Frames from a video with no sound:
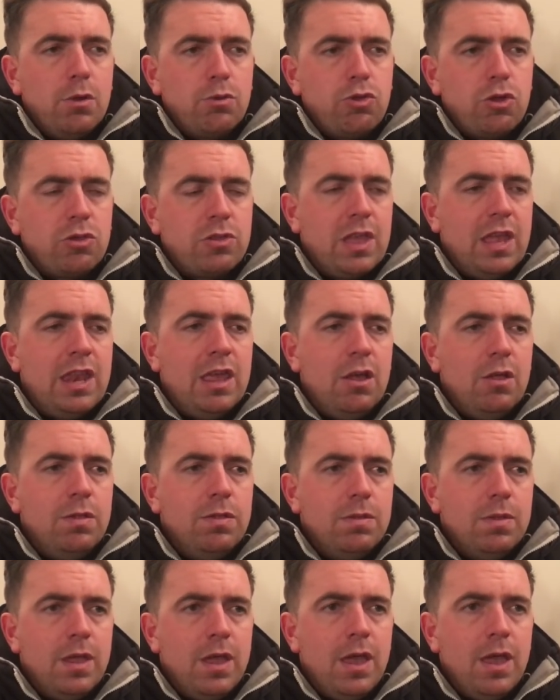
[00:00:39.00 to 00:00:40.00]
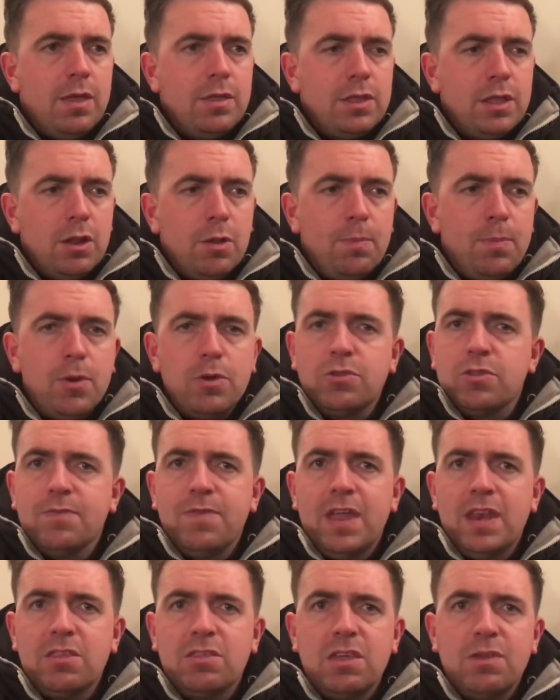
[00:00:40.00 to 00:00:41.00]
just that little burst
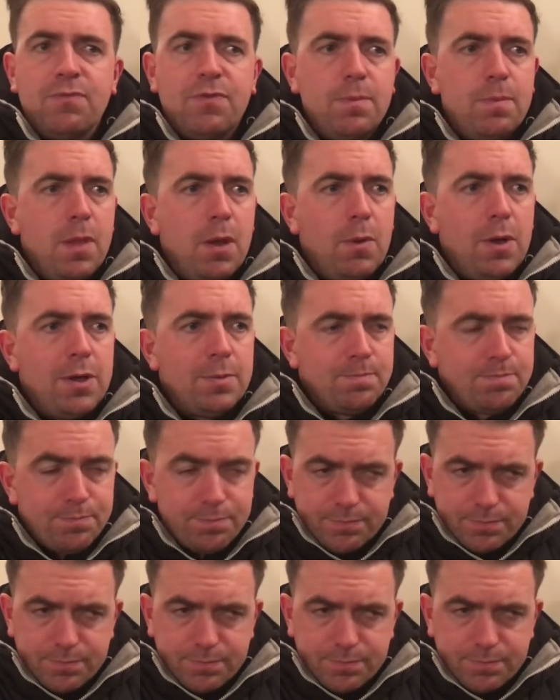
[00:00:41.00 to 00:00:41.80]
of energy from Noah